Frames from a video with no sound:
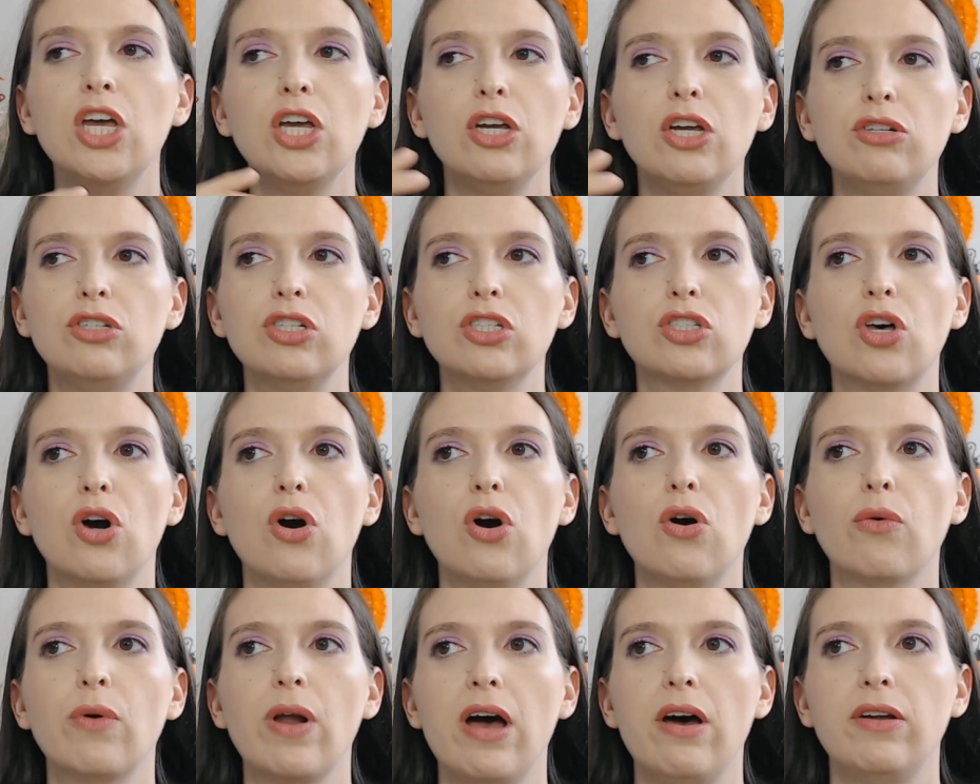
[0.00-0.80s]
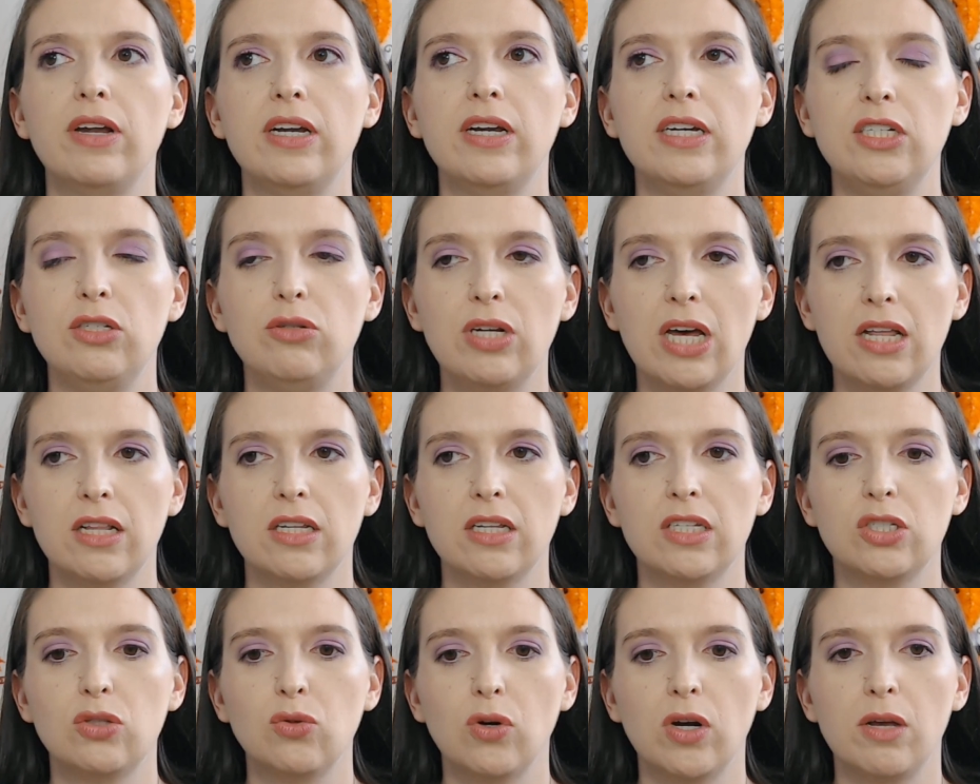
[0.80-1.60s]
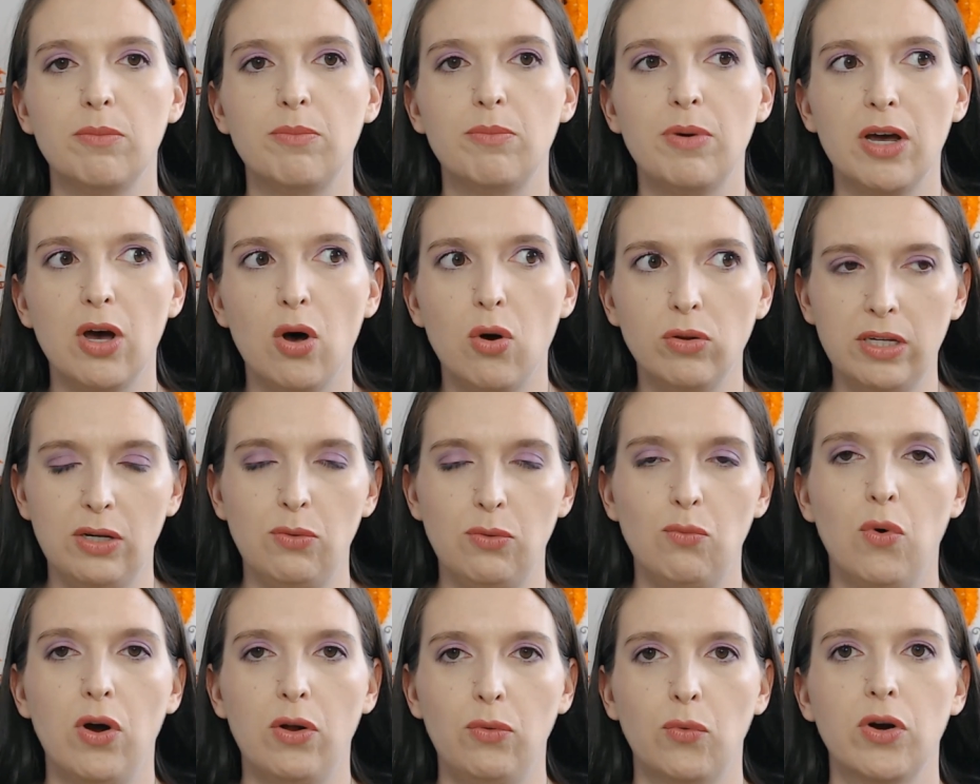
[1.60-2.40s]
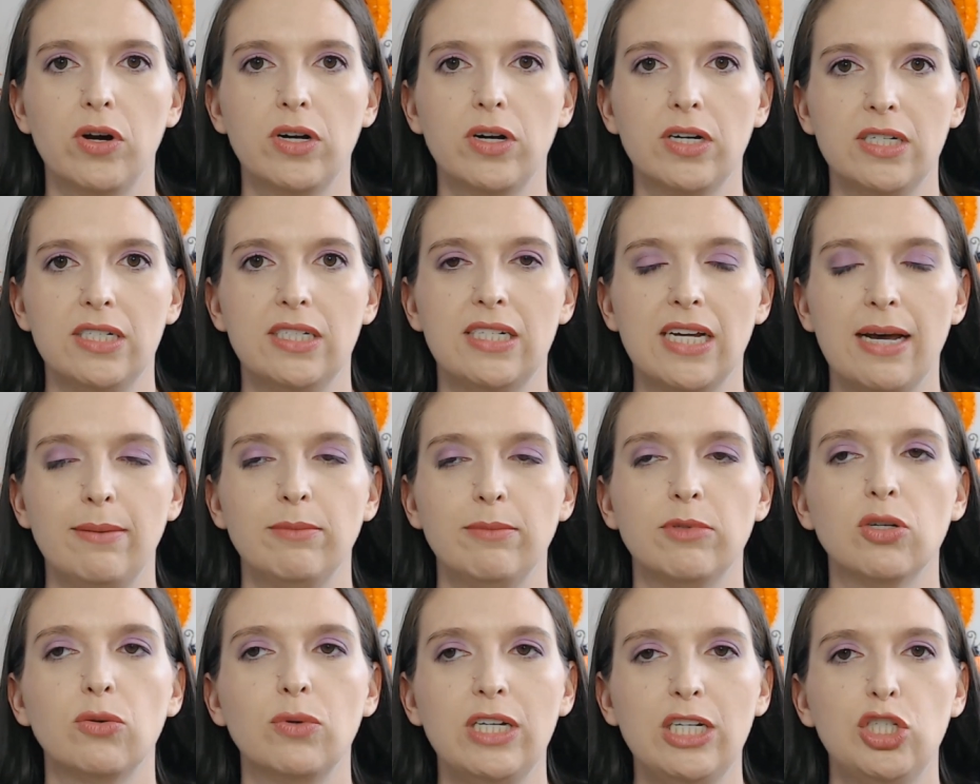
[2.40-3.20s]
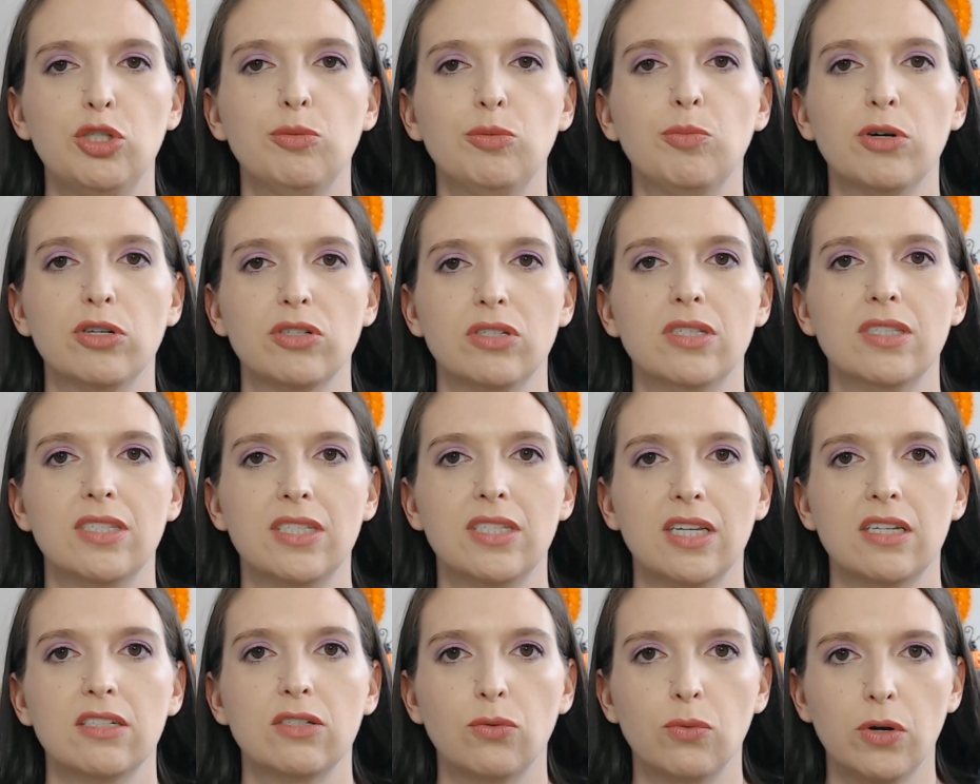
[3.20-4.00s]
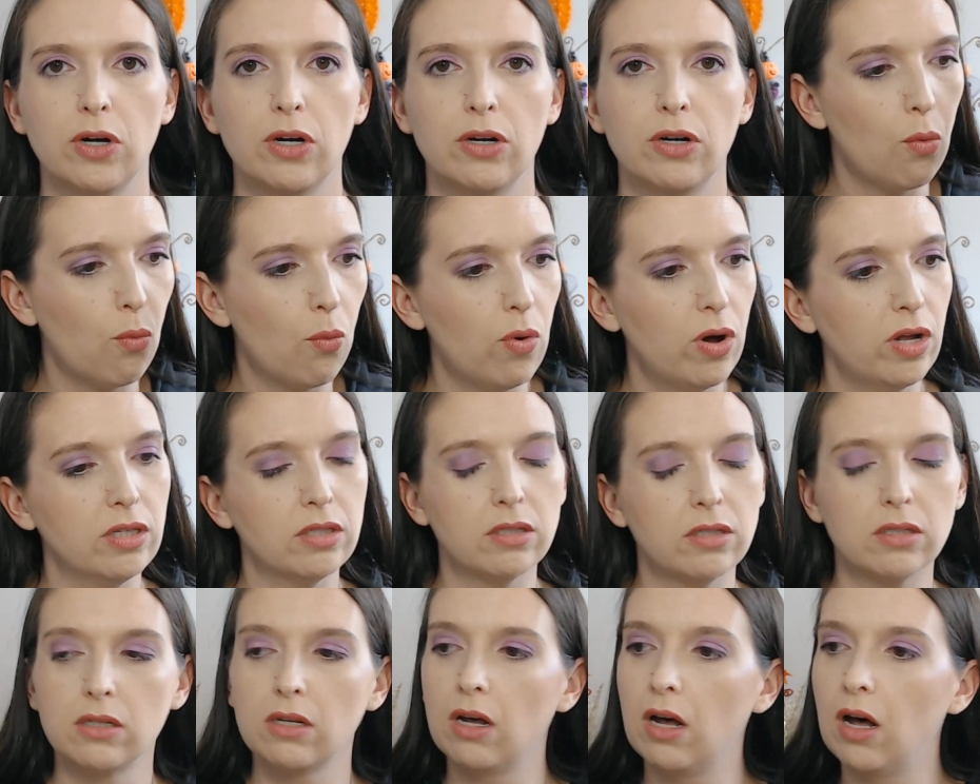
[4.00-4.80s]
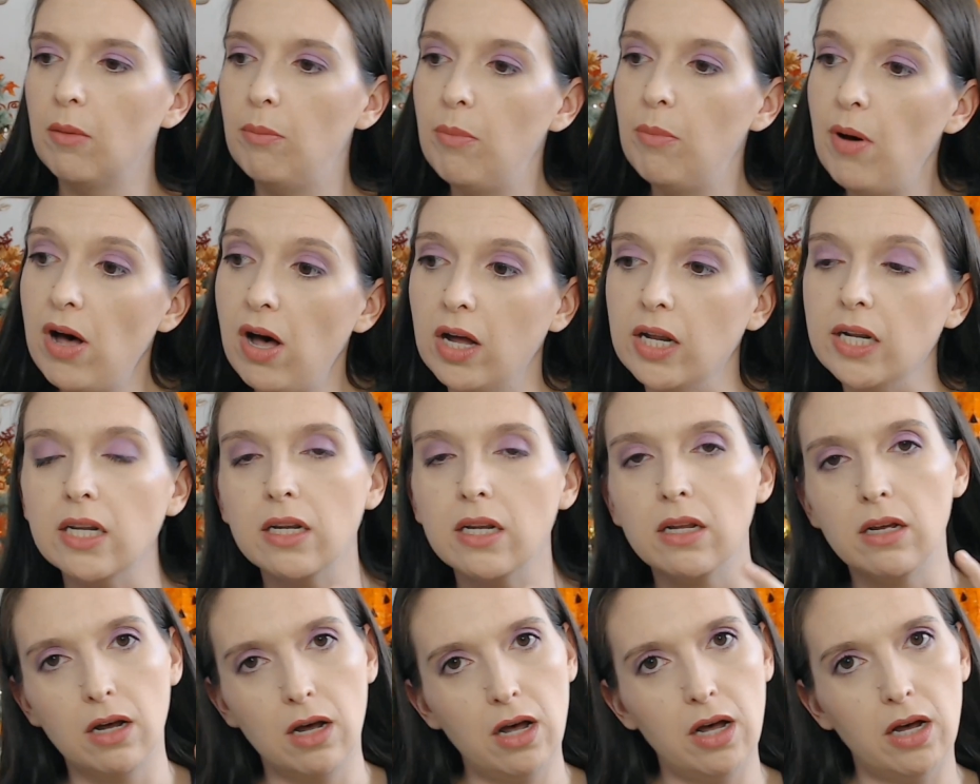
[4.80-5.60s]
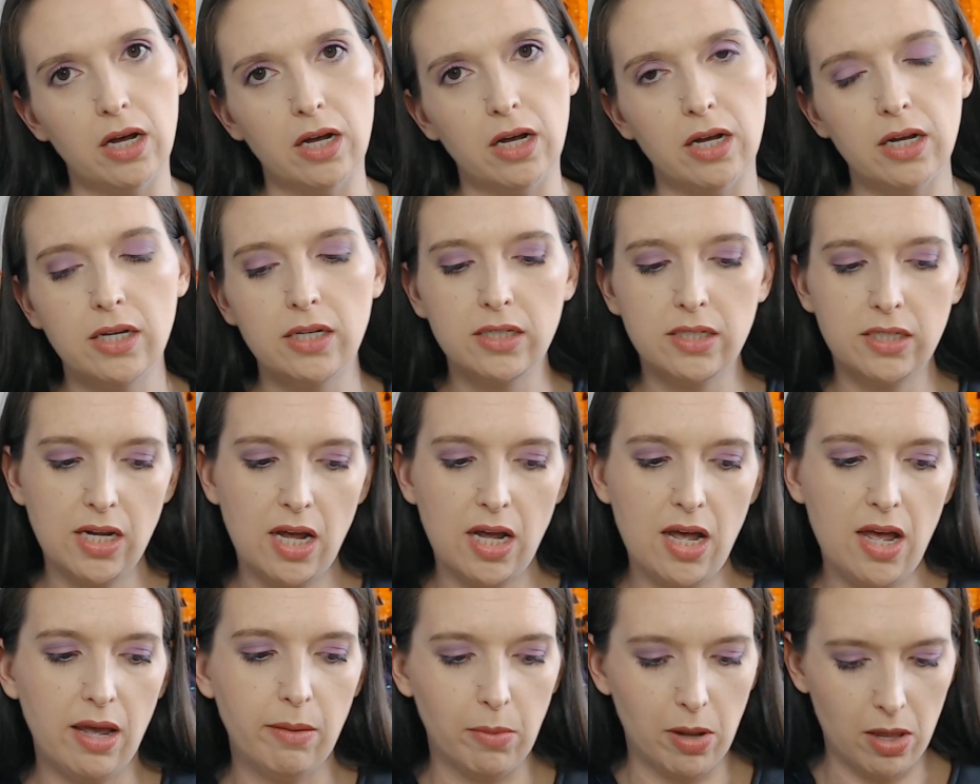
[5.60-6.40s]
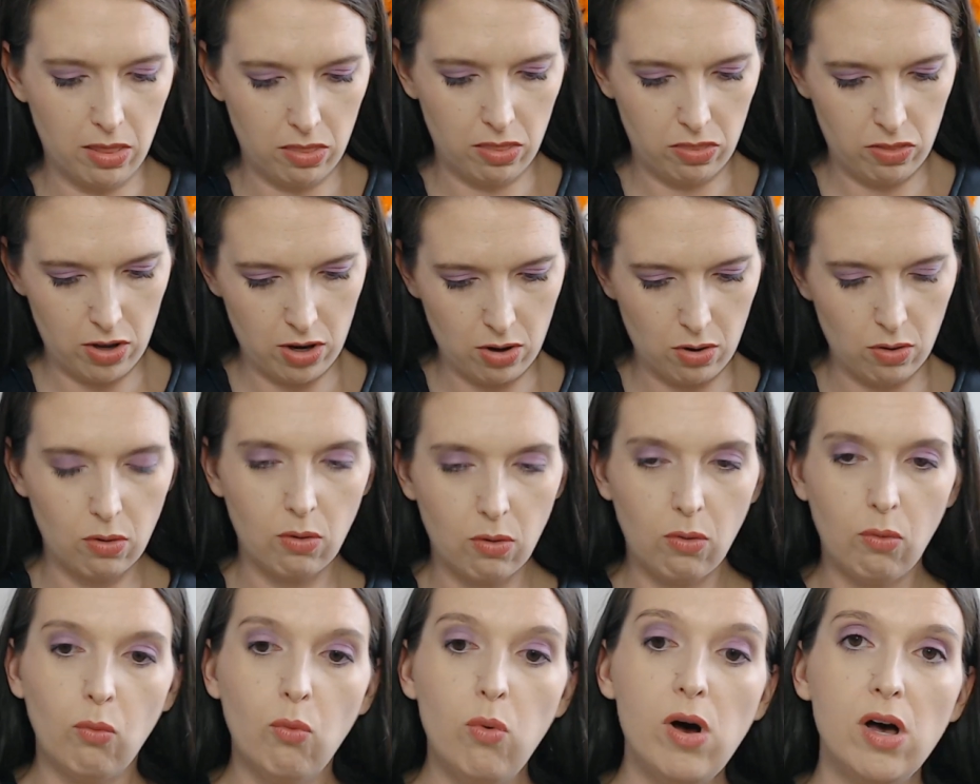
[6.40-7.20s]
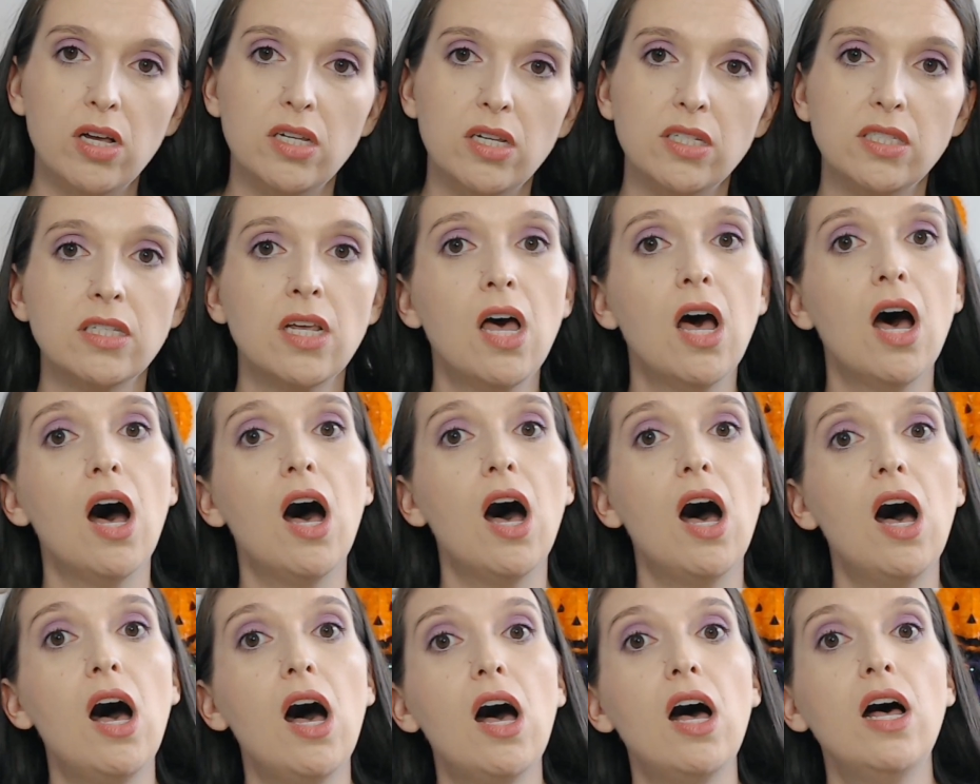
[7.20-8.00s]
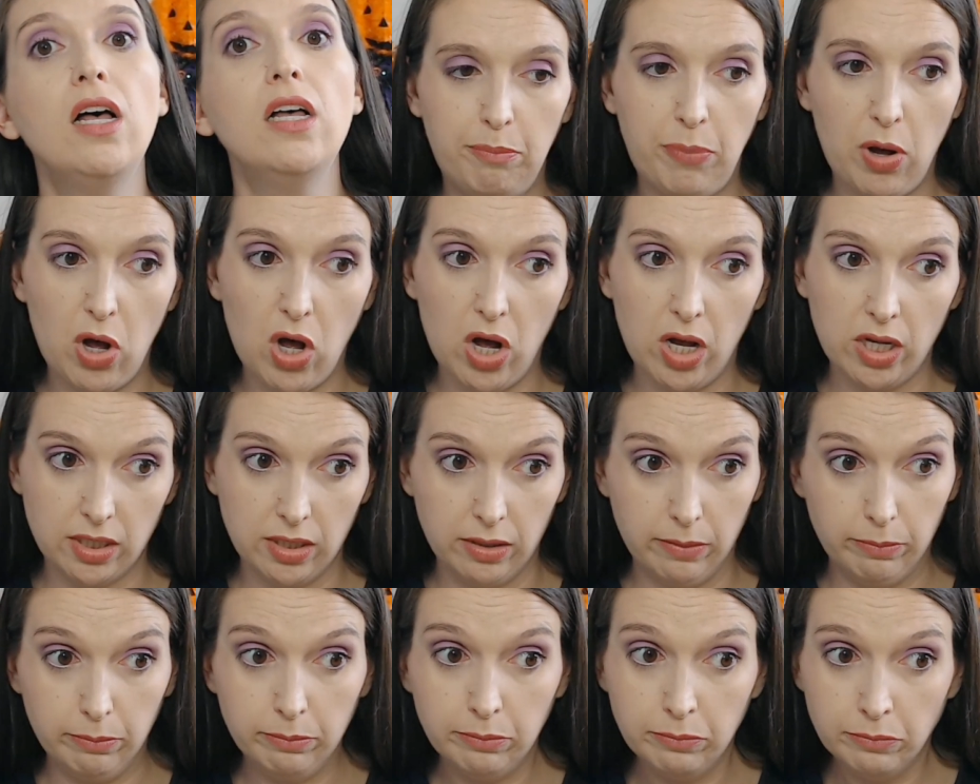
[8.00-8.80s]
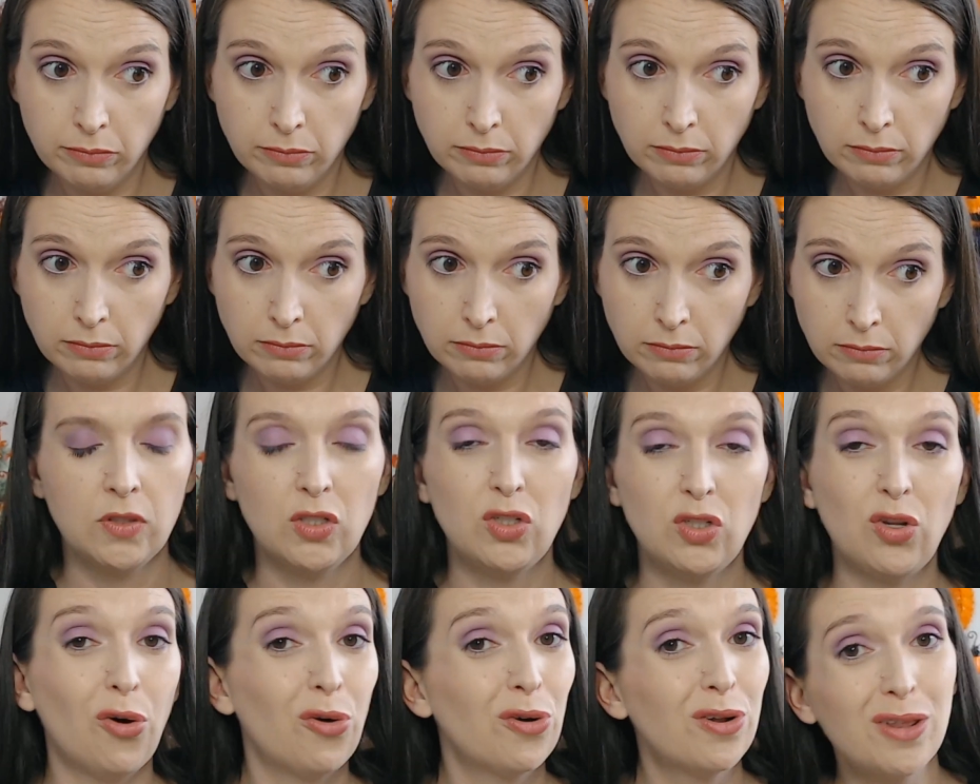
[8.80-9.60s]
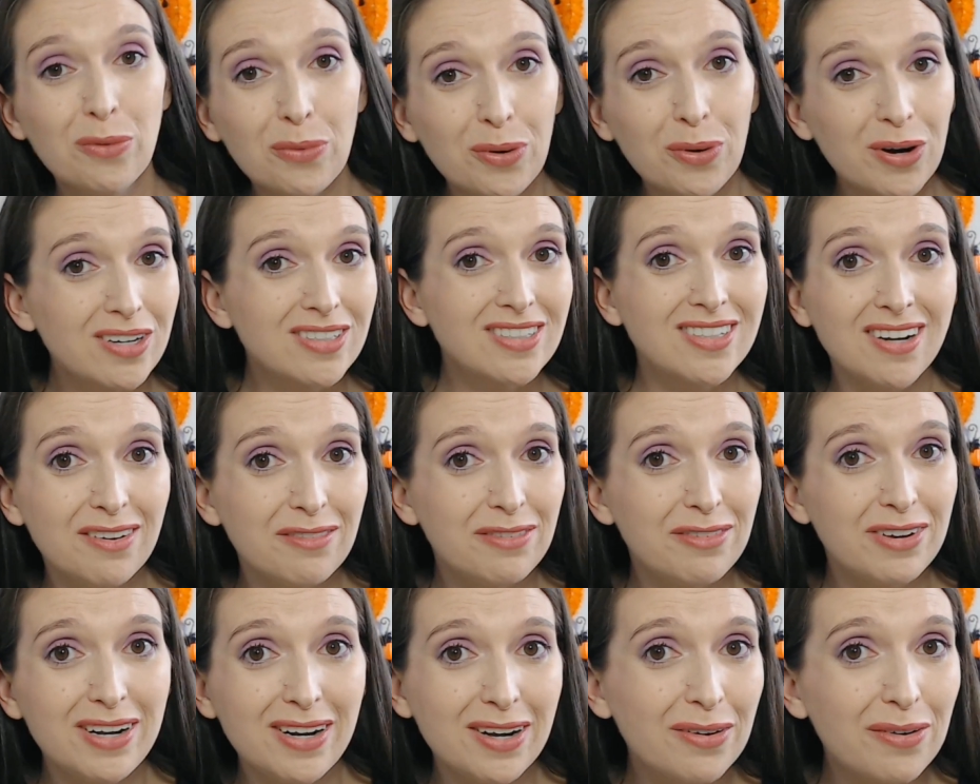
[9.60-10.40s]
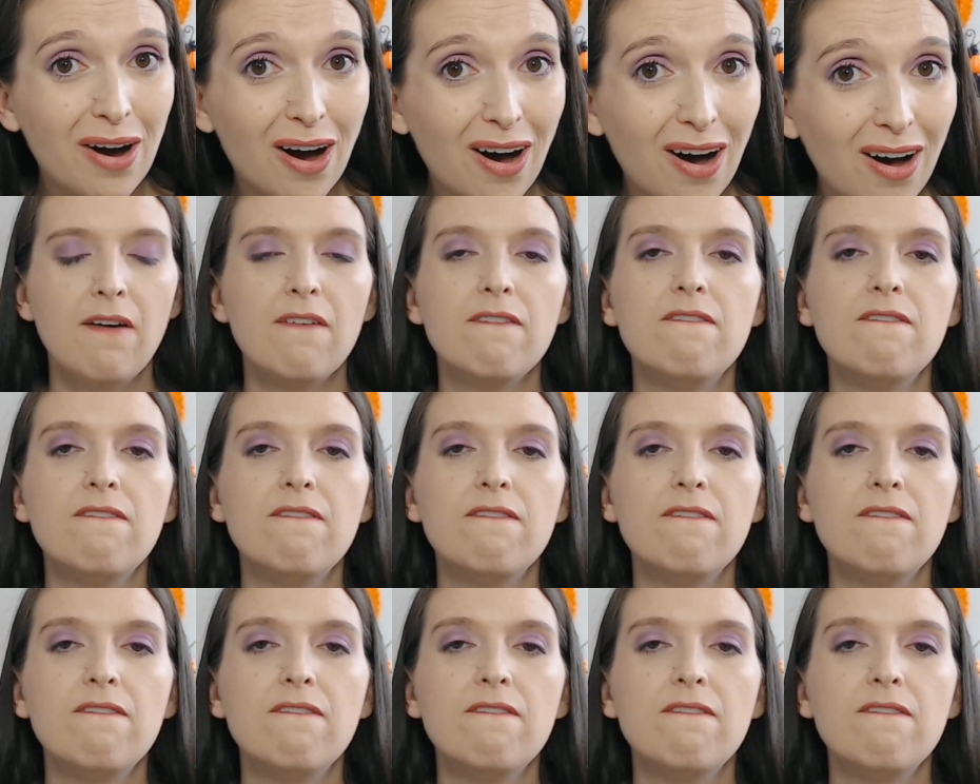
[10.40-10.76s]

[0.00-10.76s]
You just go around and you tell a story, but only one word at a time, so each person says a word. Once upon a time, there was a possum totally works on a video call.